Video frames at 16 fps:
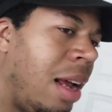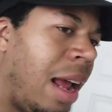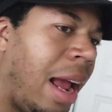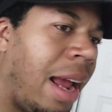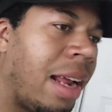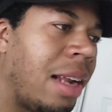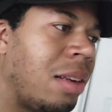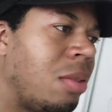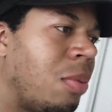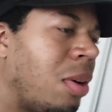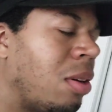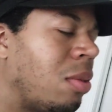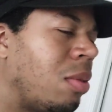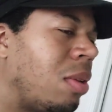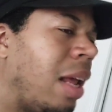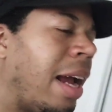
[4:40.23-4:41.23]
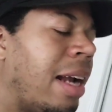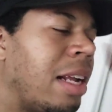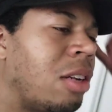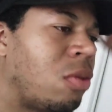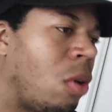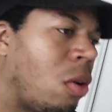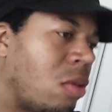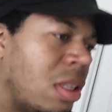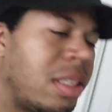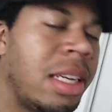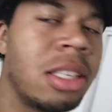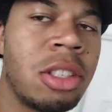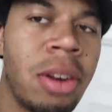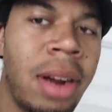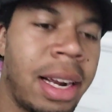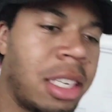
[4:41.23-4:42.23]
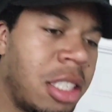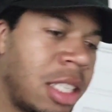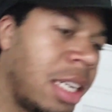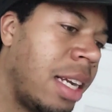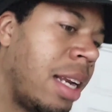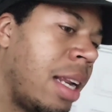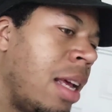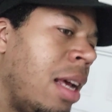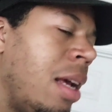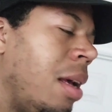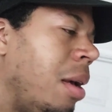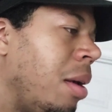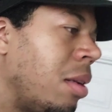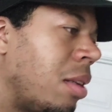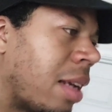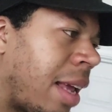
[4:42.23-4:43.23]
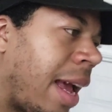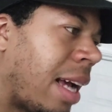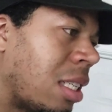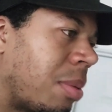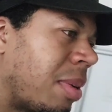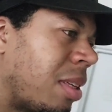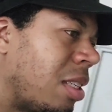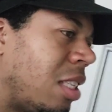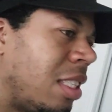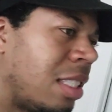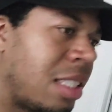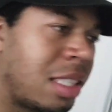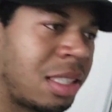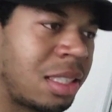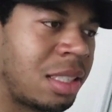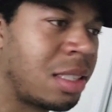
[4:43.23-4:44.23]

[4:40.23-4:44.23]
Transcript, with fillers: and, well, Andy throws the teacher at Shen to catch because she's,